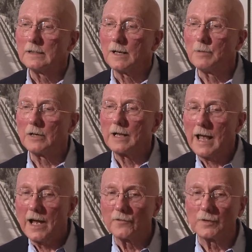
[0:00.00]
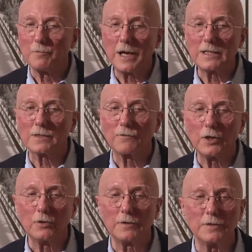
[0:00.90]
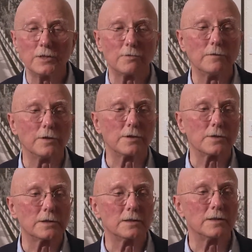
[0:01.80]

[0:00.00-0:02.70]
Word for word: about half the base flow of these rivers